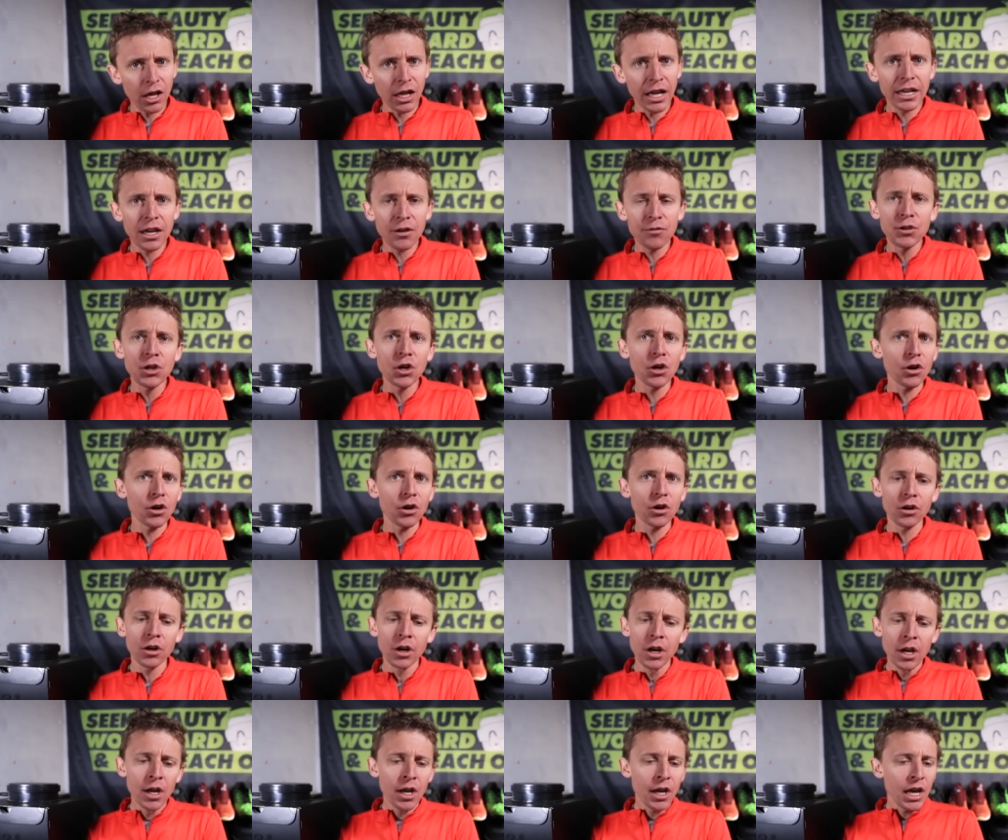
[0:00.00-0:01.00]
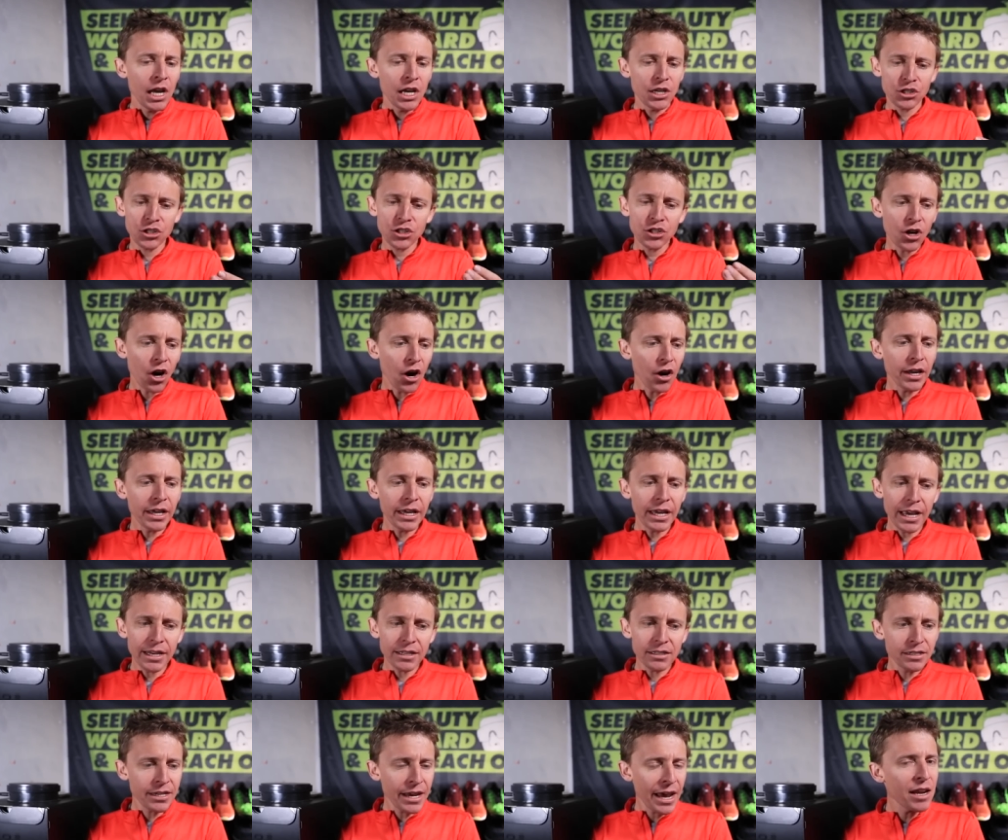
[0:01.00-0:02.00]
Like if you're starting
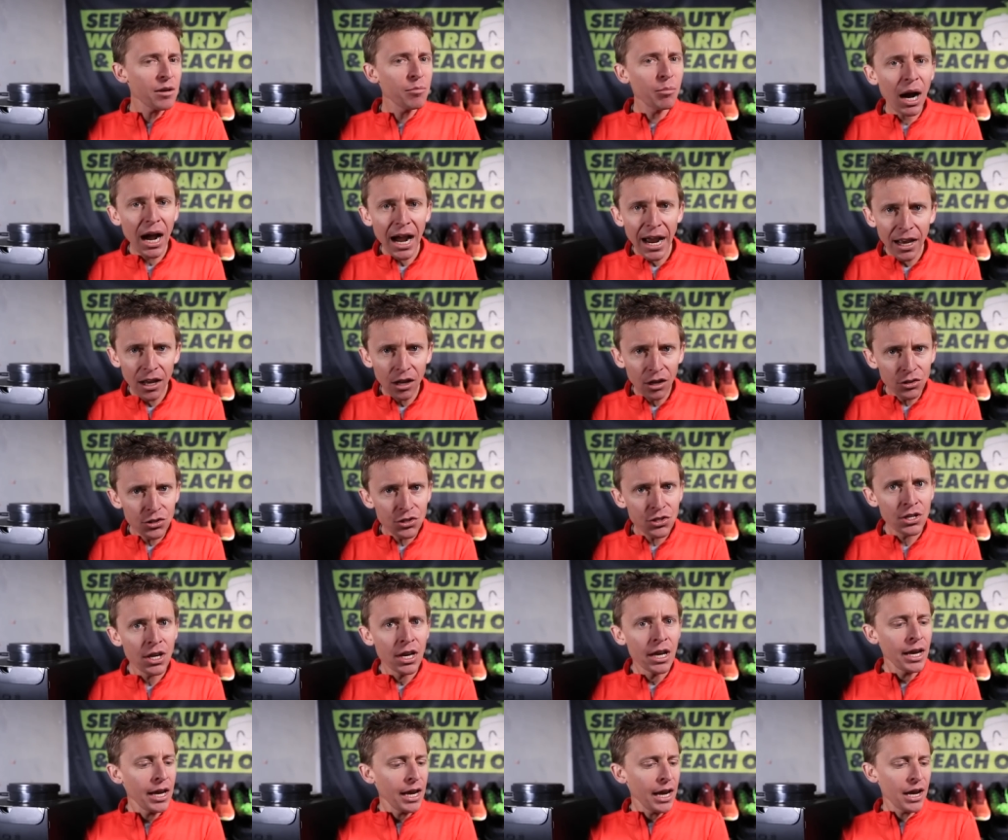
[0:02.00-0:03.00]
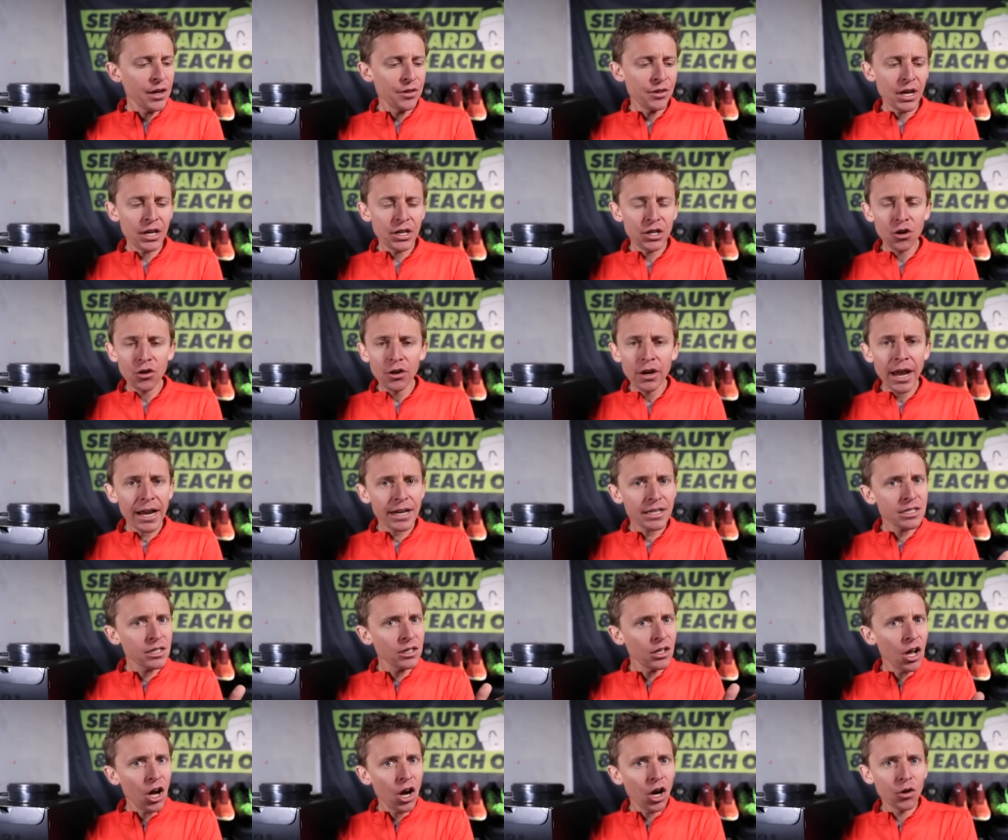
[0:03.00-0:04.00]
at ten miles and then your next
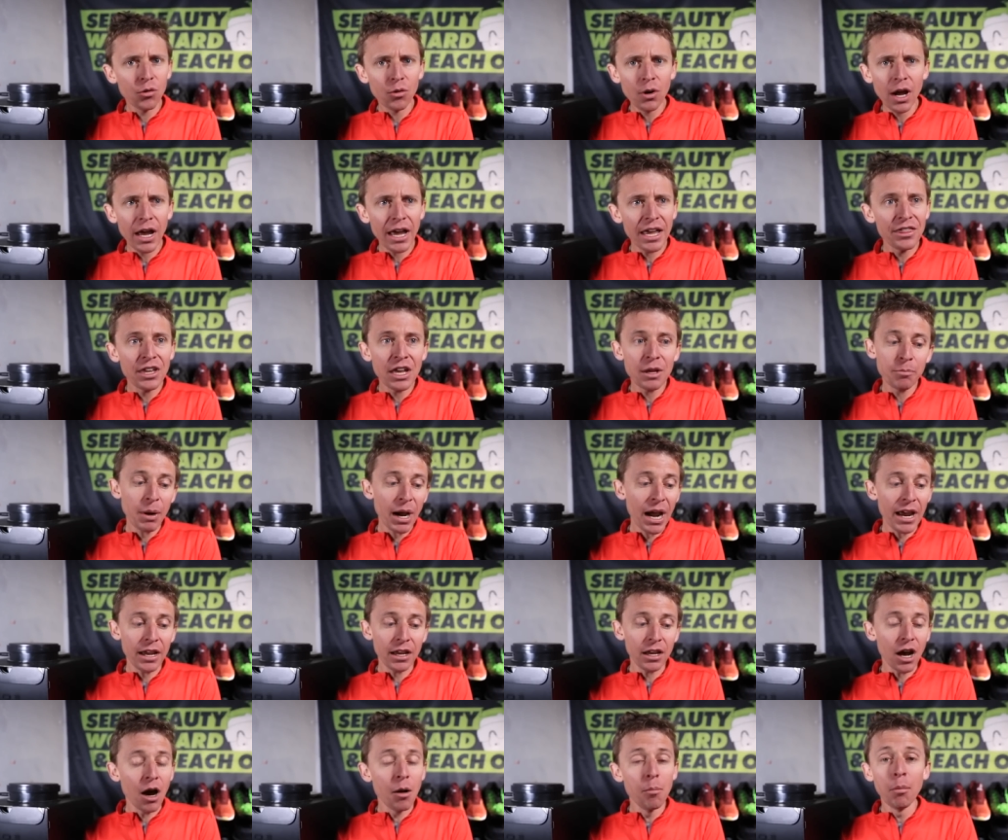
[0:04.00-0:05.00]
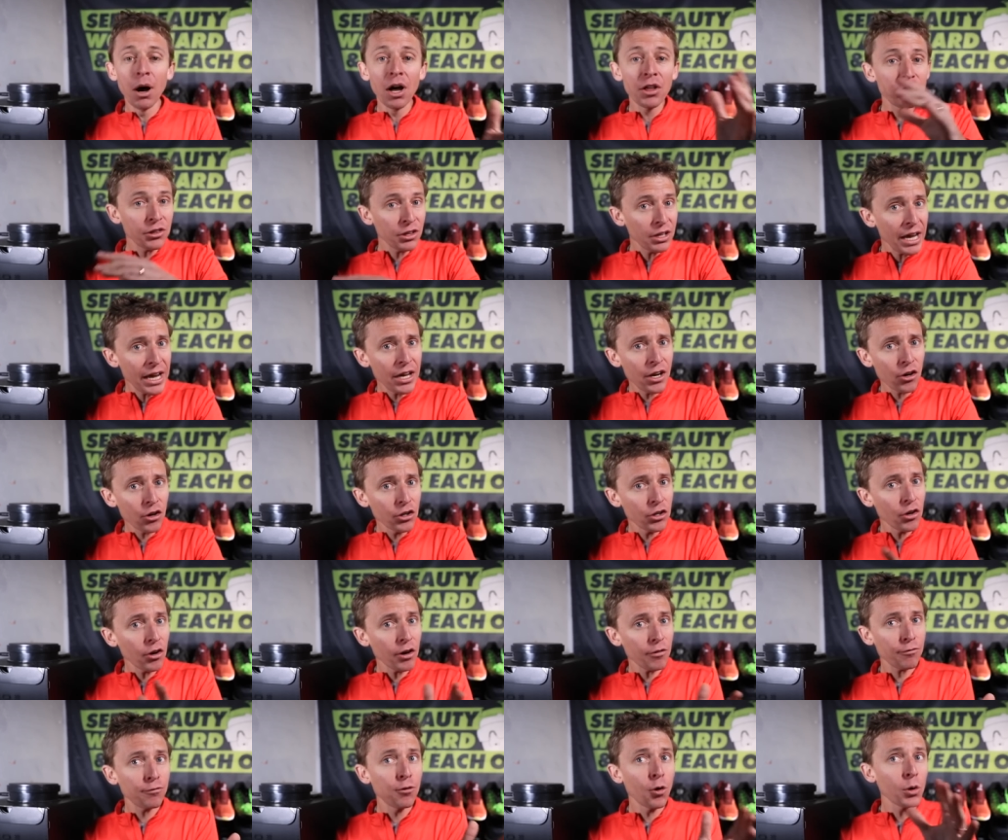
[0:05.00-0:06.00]
long run, and then by a month later,
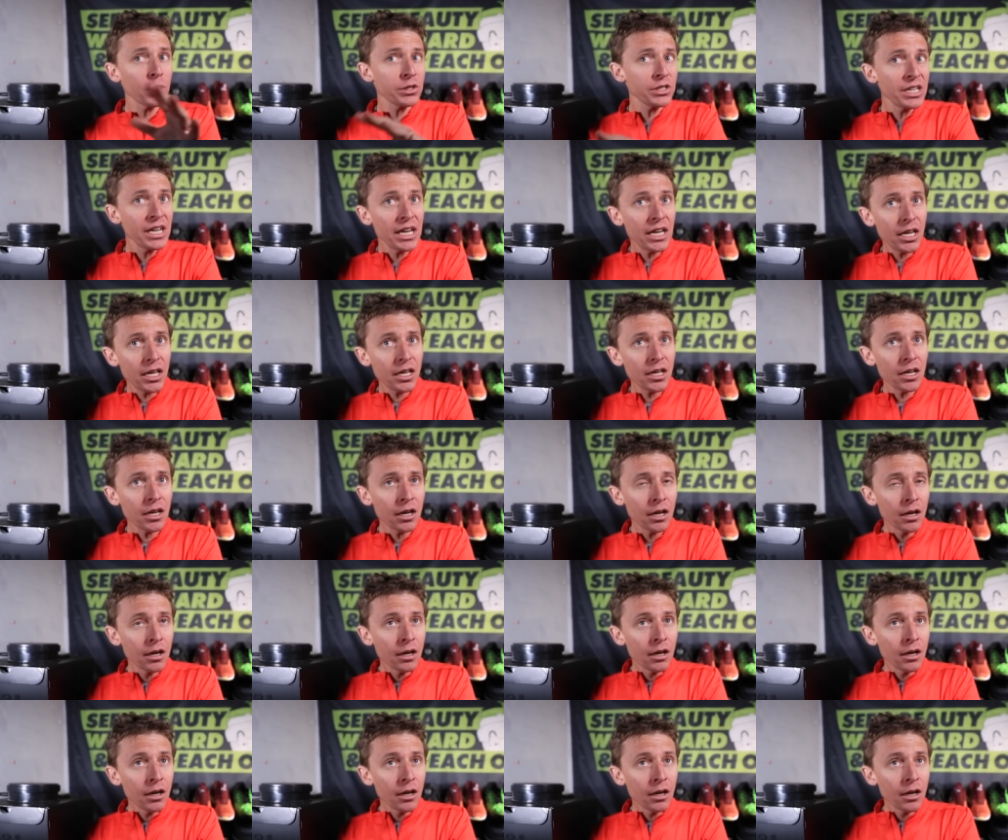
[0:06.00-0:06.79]
you're at fourteen.